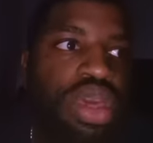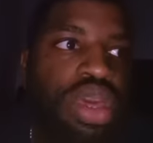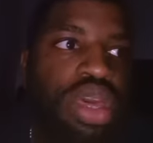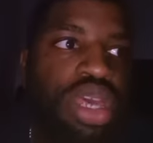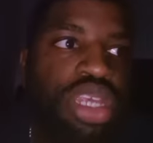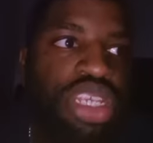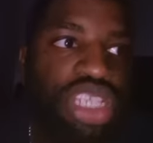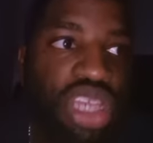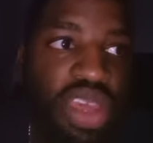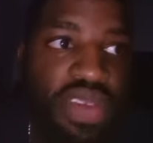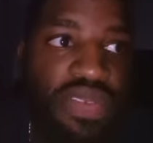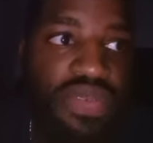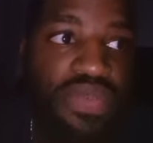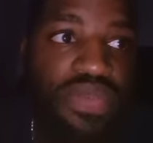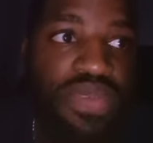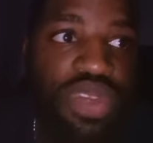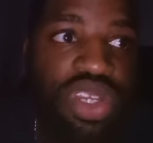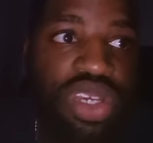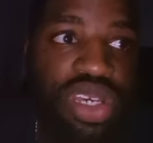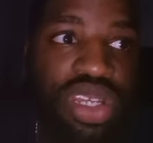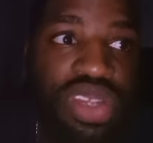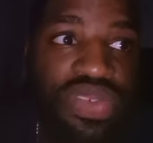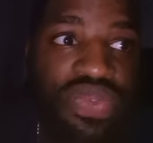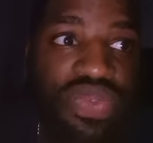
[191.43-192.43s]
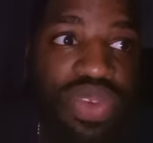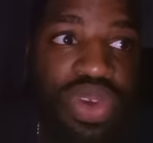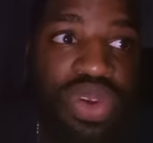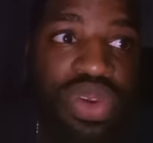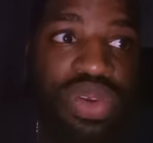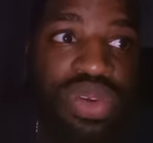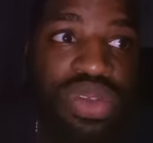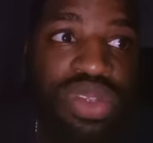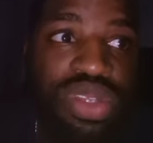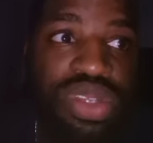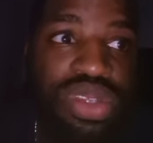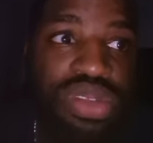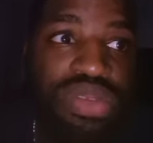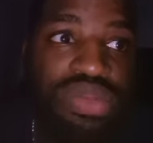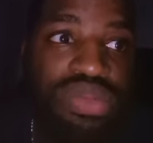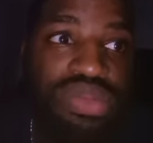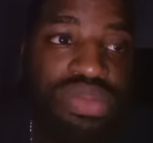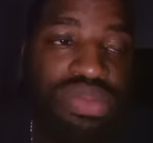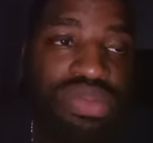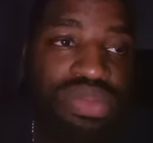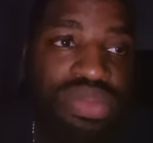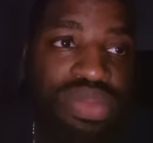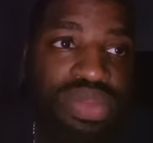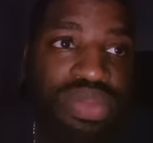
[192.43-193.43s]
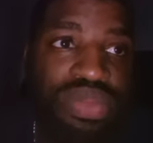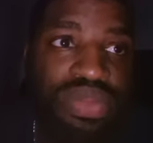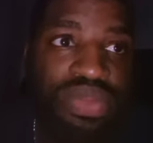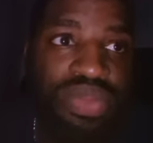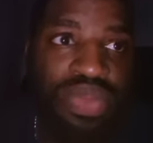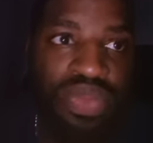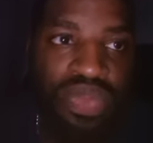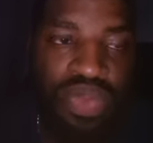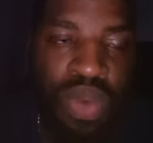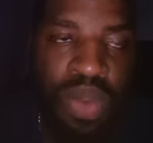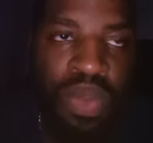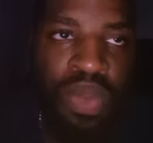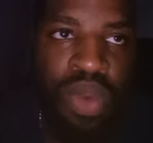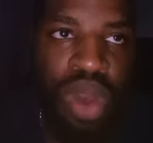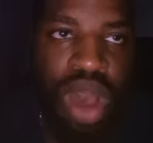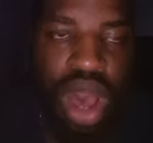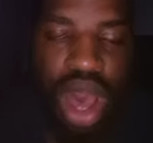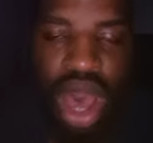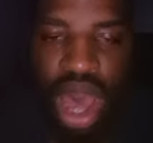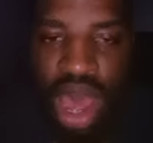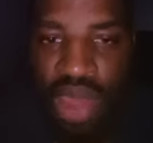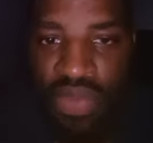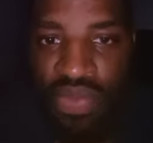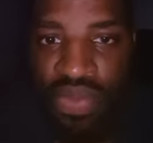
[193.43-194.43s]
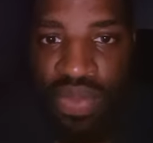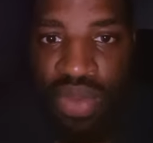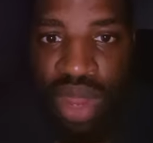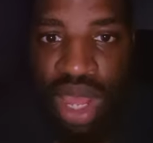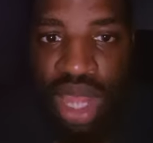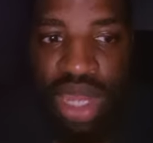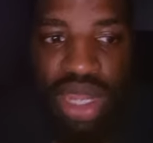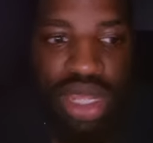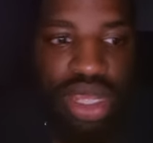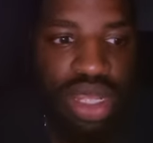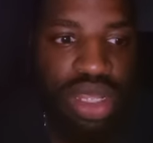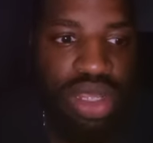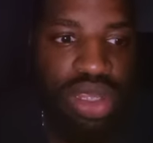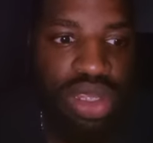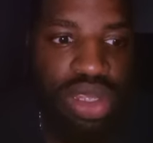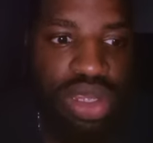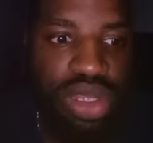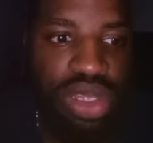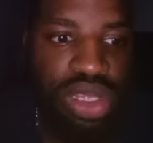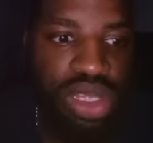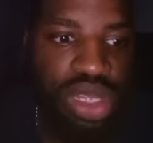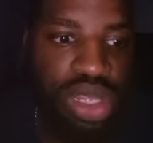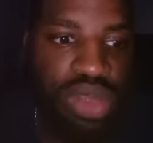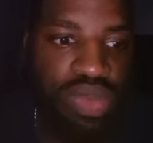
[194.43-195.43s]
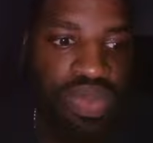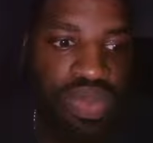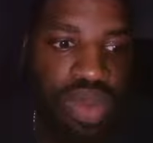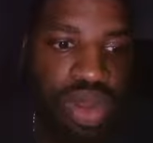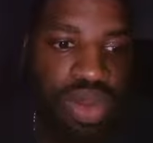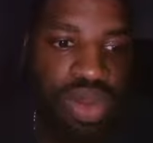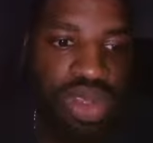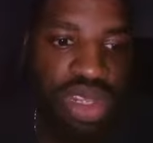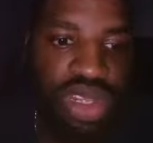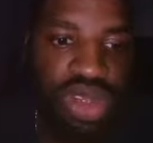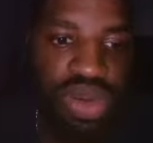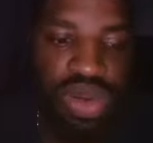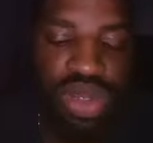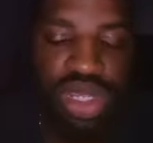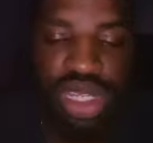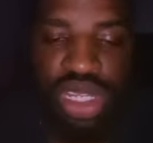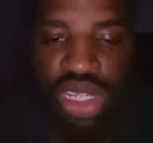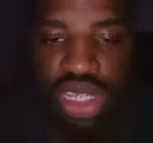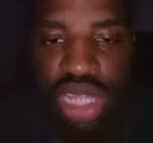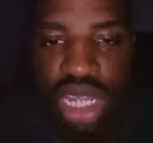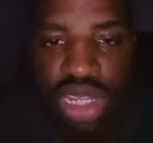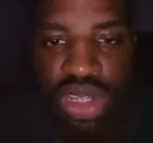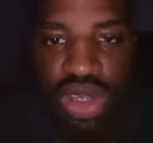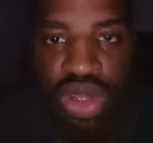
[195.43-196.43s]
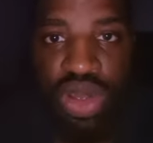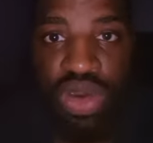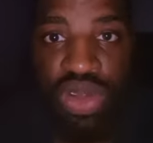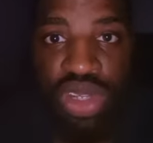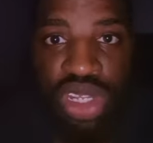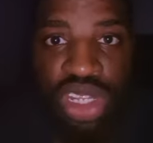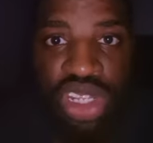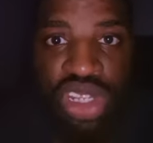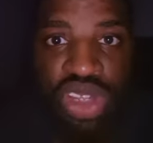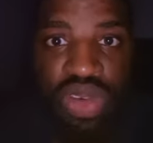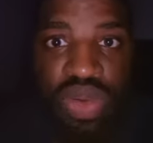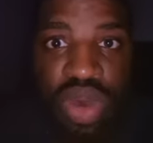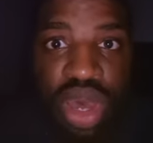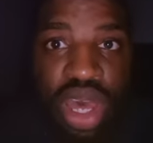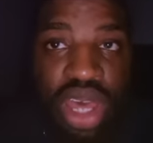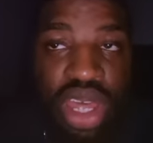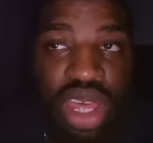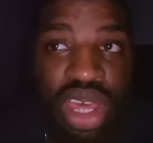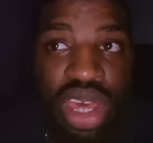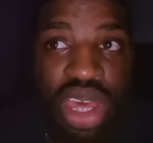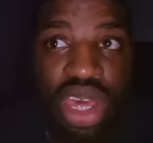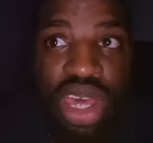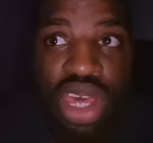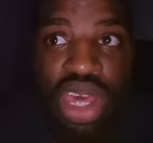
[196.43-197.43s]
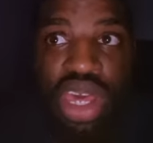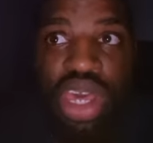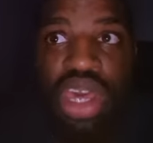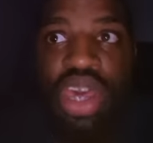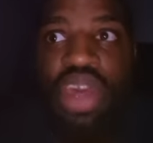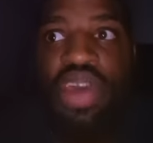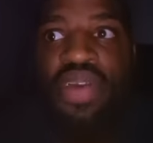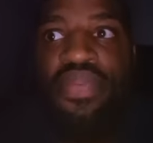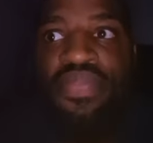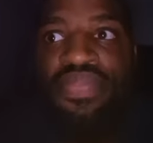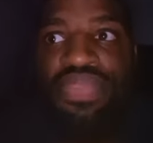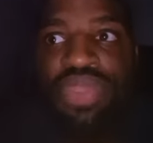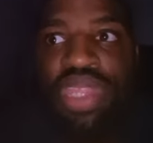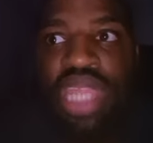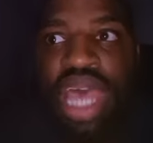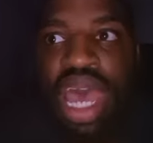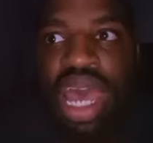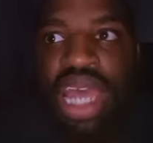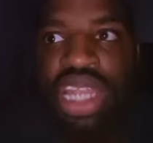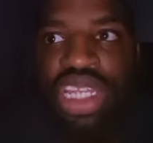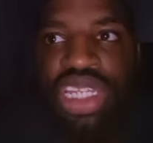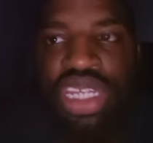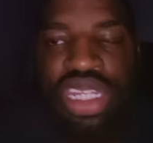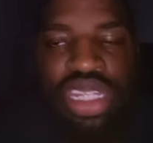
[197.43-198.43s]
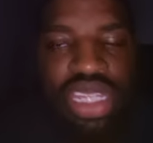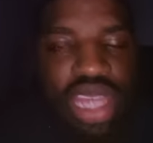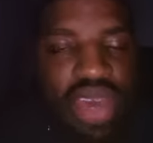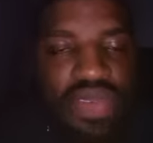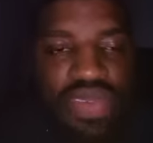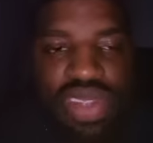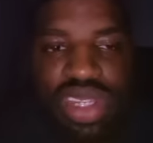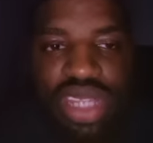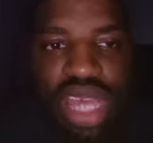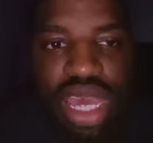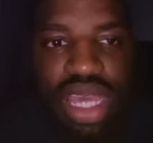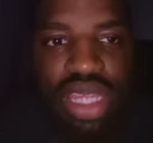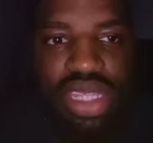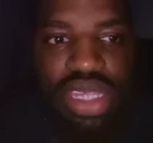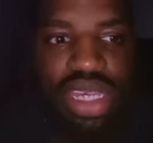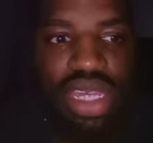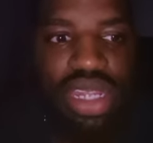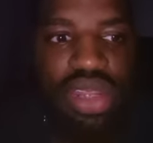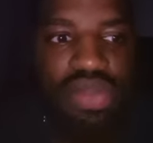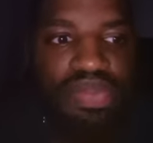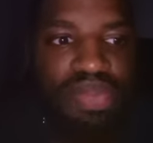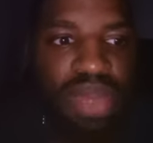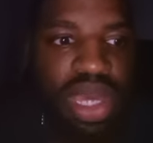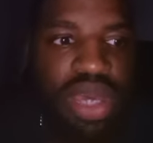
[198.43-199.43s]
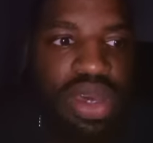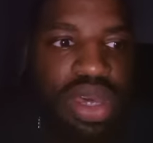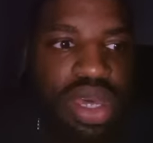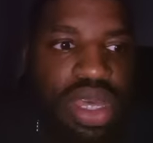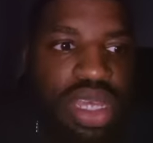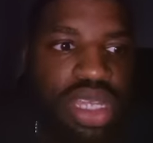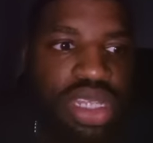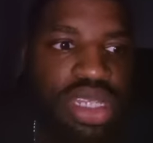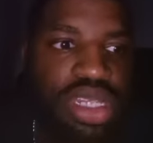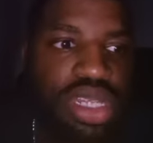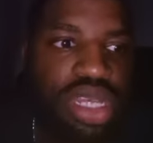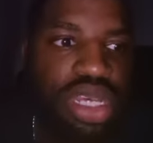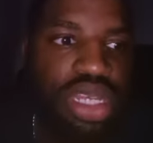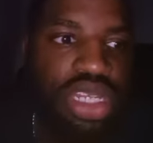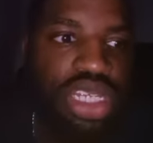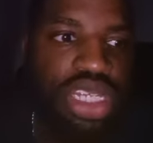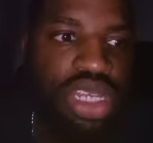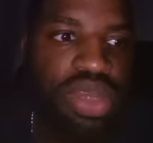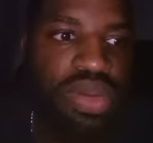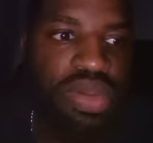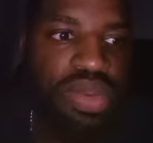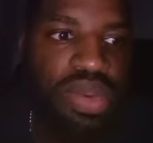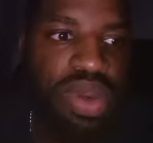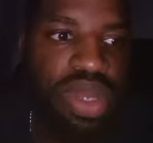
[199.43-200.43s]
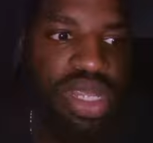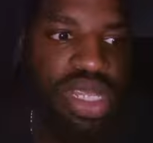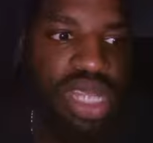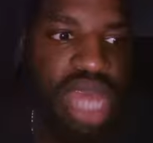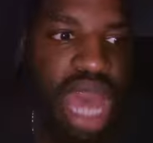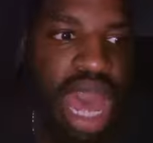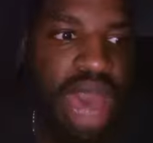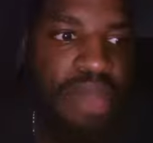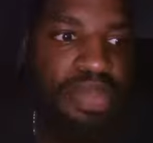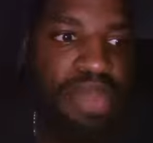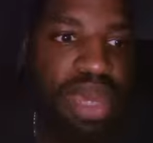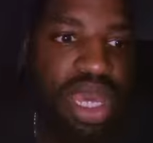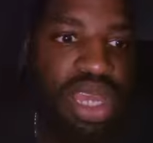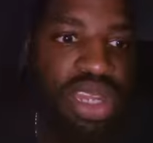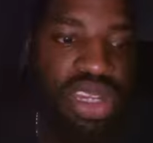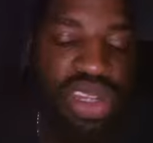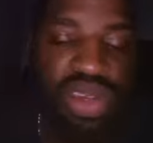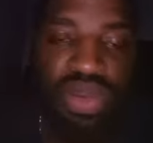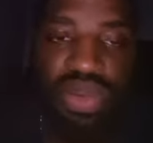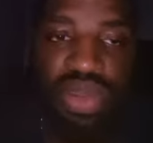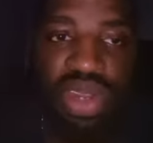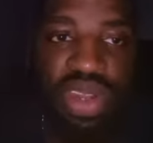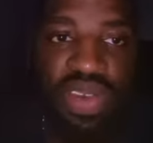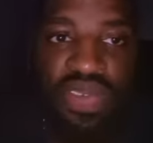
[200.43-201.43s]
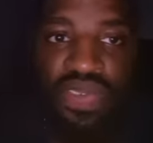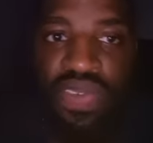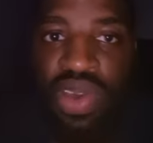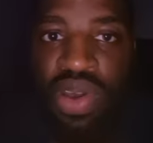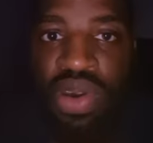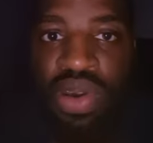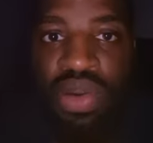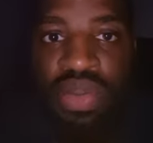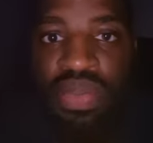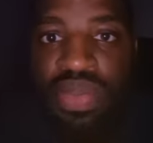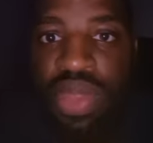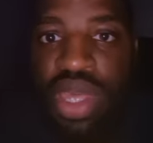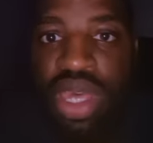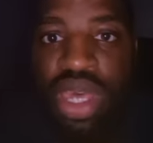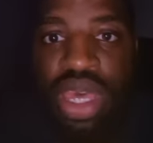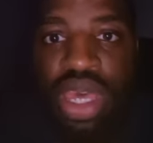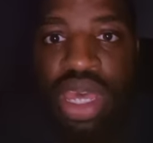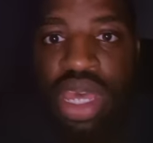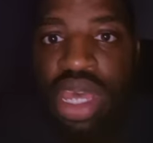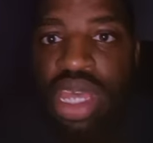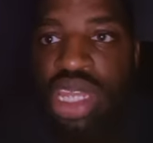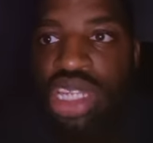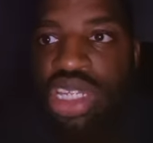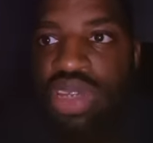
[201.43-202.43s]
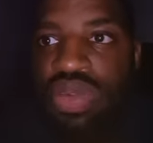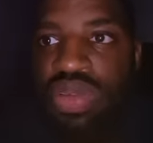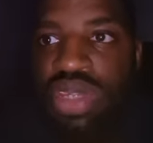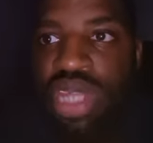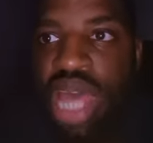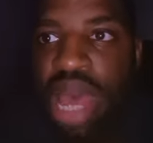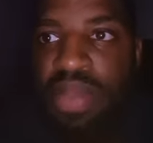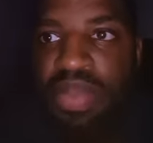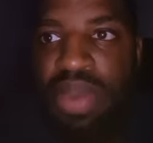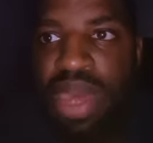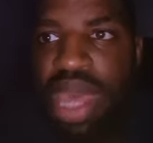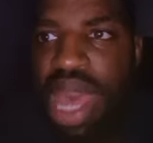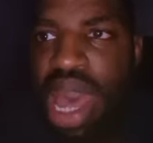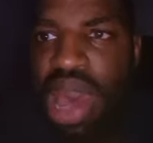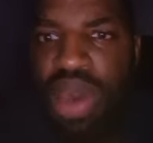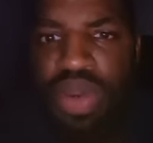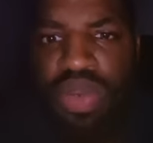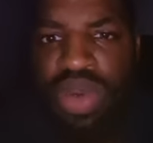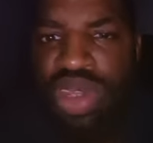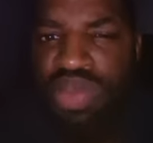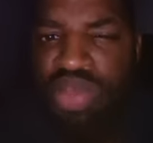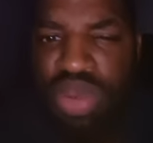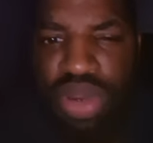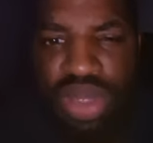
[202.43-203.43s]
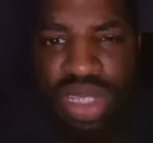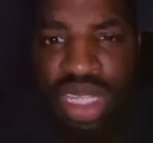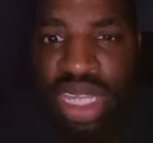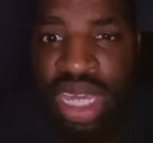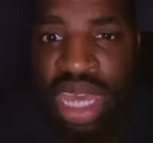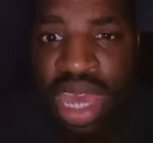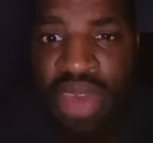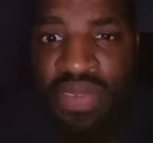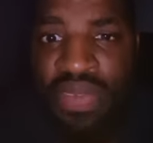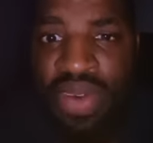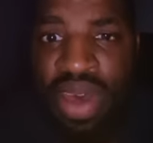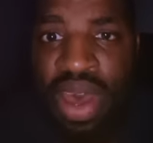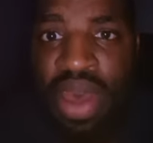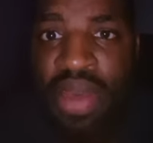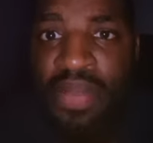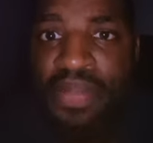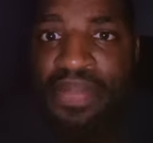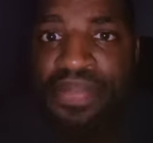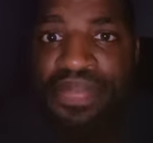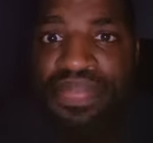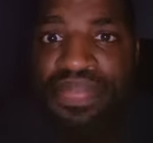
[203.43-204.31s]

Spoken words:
She just feels, from what I've read, from the sources that's closest to her, that she's devastated because she was happy doing the film. She was happy how it was put together.